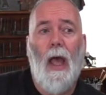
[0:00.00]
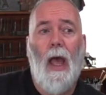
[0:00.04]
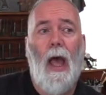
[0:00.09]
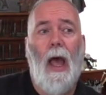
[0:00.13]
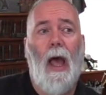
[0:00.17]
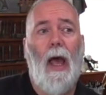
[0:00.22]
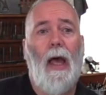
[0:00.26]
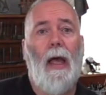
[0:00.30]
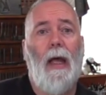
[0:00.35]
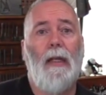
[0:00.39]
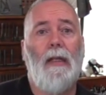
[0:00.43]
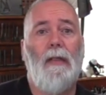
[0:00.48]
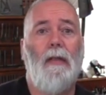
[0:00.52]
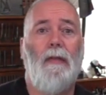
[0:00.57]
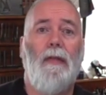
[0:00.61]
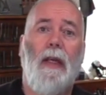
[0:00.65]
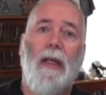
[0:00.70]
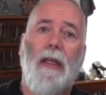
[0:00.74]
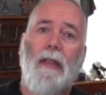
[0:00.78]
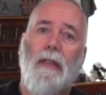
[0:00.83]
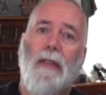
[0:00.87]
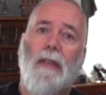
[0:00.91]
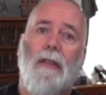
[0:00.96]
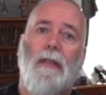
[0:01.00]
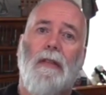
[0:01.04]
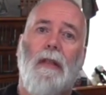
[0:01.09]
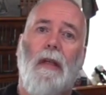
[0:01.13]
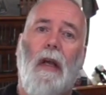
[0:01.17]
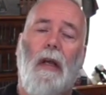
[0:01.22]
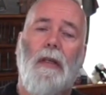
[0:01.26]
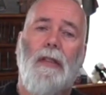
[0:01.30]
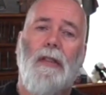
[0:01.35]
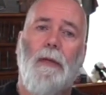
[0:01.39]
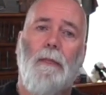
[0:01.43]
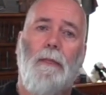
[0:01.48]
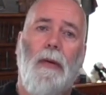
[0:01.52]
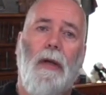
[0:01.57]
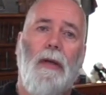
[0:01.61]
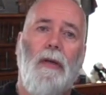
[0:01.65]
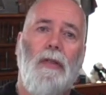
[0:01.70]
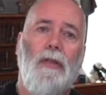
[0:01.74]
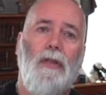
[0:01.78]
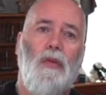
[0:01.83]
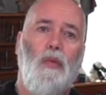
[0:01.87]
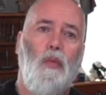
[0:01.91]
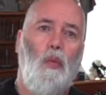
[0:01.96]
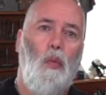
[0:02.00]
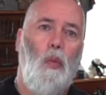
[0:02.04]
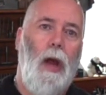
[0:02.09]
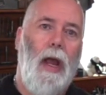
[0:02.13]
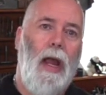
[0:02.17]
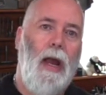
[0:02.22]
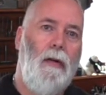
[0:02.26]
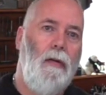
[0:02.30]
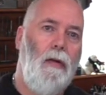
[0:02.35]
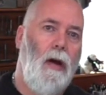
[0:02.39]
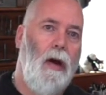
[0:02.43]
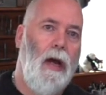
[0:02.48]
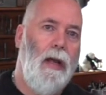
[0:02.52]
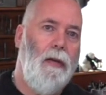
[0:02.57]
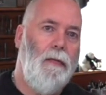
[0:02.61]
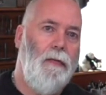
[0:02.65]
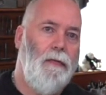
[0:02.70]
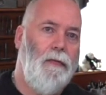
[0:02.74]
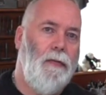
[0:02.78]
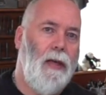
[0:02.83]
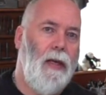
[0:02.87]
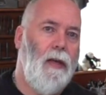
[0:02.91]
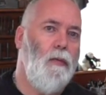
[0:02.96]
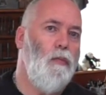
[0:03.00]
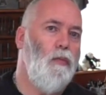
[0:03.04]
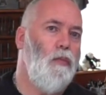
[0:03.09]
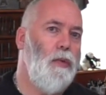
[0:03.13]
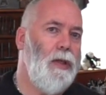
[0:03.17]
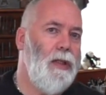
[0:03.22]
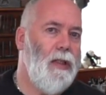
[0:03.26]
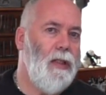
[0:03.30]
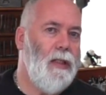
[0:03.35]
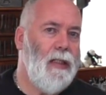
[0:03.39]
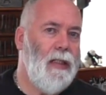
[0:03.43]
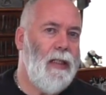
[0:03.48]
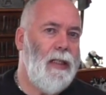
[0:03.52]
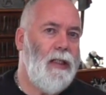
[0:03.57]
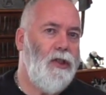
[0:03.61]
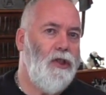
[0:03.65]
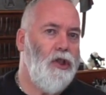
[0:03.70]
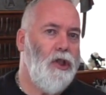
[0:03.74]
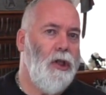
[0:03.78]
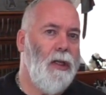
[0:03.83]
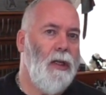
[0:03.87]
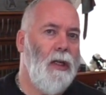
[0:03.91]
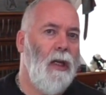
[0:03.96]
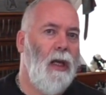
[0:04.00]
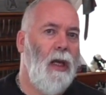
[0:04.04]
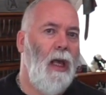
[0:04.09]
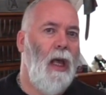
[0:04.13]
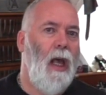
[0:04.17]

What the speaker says: And that's, I suppose, where I fit with the teaching.